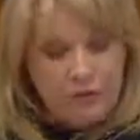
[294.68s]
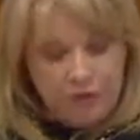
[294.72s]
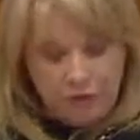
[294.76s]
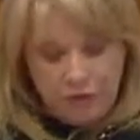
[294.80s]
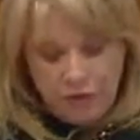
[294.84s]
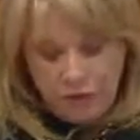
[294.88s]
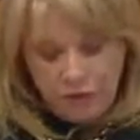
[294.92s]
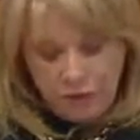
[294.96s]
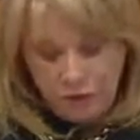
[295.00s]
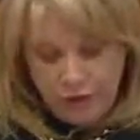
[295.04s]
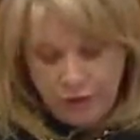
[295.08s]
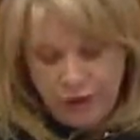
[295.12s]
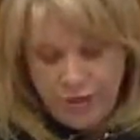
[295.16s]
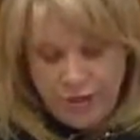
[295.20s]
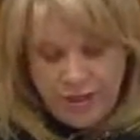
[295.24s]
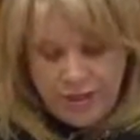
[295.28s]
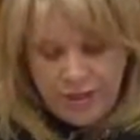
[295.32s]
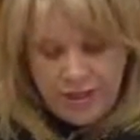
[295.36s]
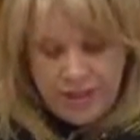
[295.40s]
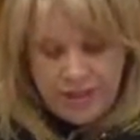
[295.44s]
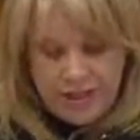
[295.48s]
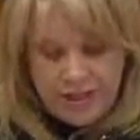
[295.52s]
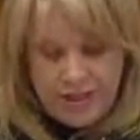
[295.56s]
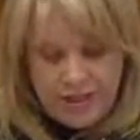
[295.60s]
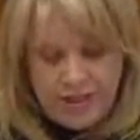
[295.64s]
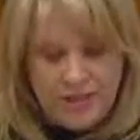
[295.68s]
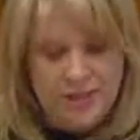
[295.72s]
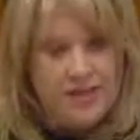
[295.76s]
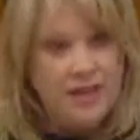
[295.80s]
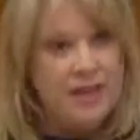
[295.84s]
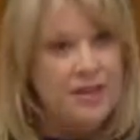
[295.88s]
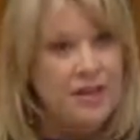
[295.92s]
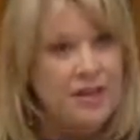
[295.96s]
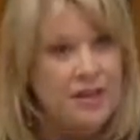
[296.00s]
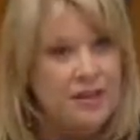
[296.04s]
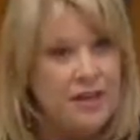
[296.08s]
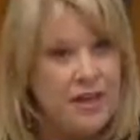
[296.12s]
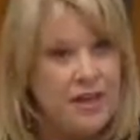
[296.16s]
Congratulations
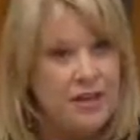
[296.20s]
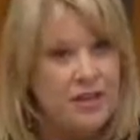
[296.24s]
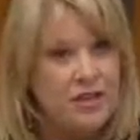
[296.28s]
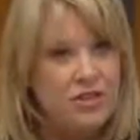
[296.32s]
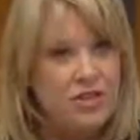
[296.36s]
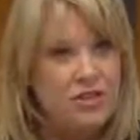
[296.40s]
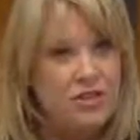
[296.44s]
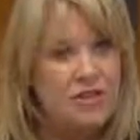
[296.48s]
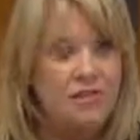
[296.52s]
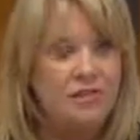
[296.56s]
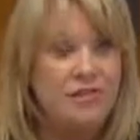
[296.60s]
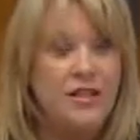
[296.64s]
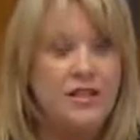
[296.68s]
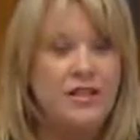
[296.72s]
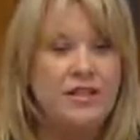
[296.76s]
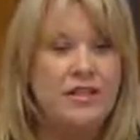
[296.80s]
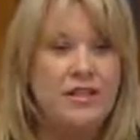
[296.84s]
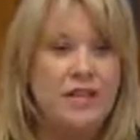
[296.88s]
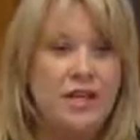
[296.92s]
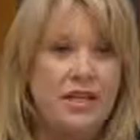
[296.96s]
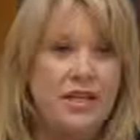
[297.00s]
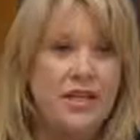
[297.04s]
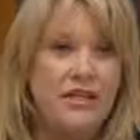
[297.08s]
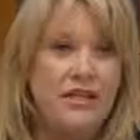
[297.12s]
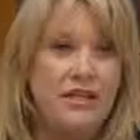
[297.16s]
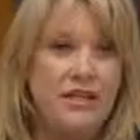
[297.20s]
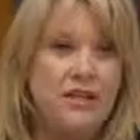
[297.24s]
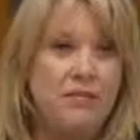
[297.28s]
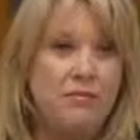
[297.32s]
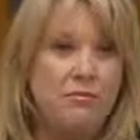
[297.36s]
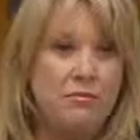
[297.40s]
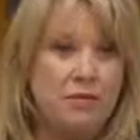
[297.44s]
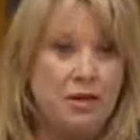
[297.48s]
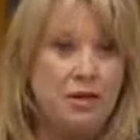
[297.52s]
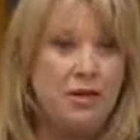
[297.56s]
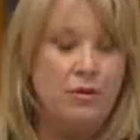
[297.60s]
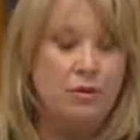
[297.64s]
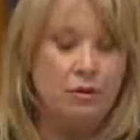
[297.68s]
and thanks to the fantastic
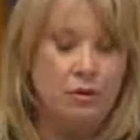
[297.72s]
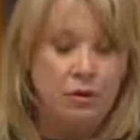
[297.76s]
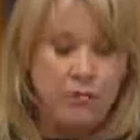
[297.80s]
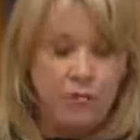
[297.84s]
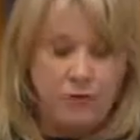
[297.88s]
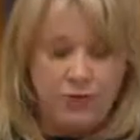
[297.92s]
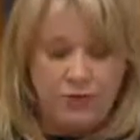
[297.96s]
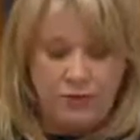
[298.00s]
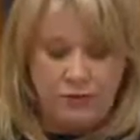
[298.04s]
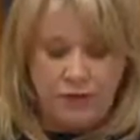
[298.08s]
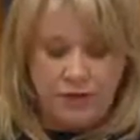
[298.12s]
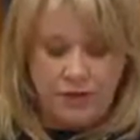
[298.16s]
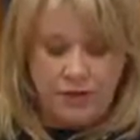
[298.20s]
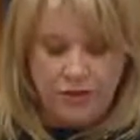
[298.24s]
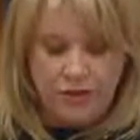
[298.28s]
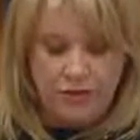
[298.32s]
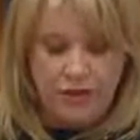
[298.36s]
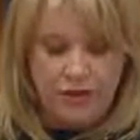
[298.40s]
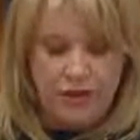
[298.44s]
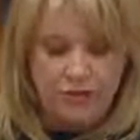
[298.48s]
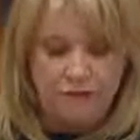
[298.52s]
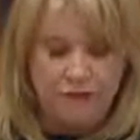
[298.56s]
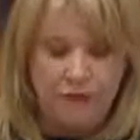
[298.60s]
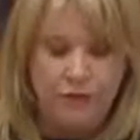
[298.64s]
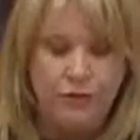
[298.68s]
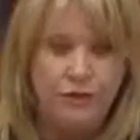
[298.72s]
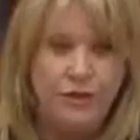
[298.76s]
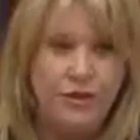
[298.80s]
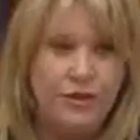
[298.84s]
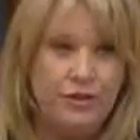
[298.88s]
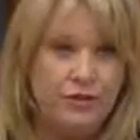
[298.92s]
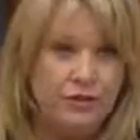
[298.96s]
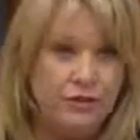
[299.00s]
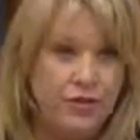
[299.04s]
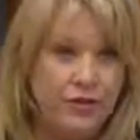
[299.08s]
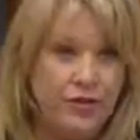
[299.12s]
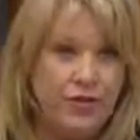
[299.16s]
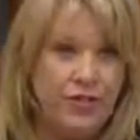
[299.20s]
men and women of the Australian
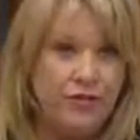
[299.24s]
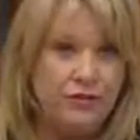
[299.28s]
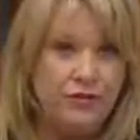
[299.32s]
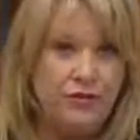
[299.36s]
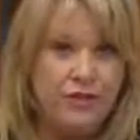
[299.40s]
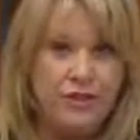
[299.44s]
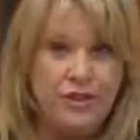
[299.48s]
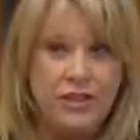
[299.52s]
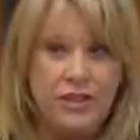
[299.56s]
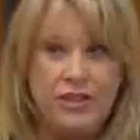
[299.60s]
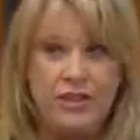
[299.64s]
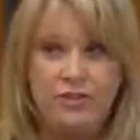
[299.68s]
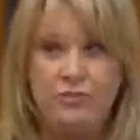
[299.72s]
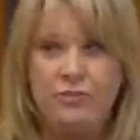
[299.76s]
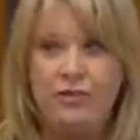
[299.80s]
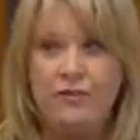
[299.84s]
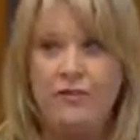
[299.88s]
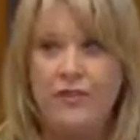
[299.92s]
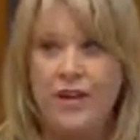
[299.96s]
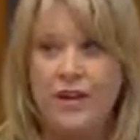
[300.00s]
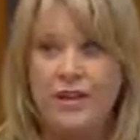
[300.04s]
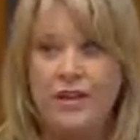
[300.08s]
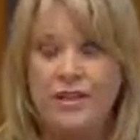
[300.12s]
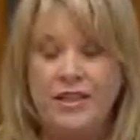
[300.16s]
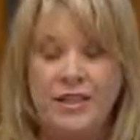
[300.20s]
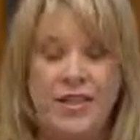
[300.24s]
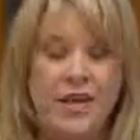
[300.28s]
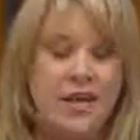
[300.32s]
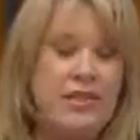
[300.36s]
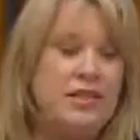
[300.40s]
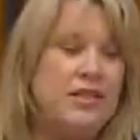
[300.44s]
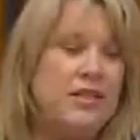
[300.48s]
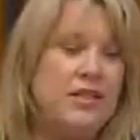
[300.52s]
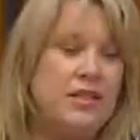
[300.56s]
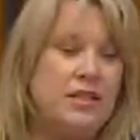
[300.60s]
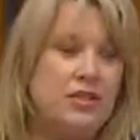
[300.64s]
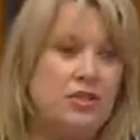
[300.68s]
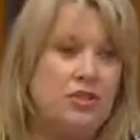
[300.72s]
Defence Force. They do a
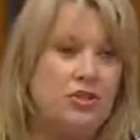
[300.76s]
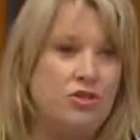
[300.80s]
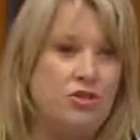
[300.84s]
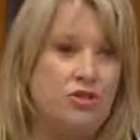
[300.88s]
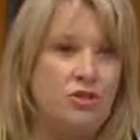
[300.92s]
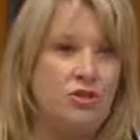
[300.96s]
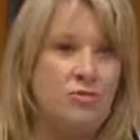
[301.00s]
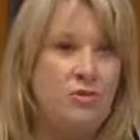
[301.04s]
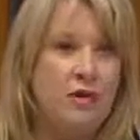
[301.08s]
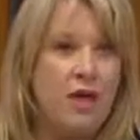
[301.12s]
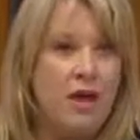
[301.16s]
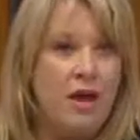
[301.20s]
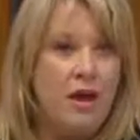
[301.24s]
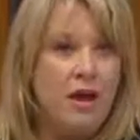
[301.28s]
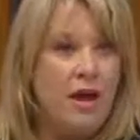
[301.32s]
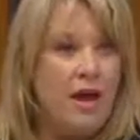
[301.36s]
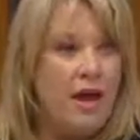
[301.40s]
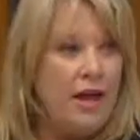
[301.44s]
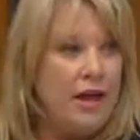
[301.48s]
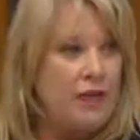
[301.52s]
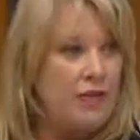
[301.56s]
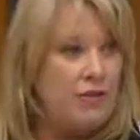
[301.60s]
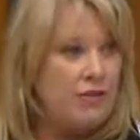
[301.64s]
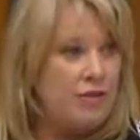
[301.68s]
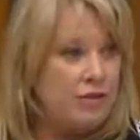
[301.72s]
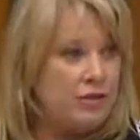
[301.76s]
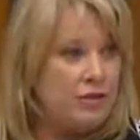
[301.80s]
fantastic job and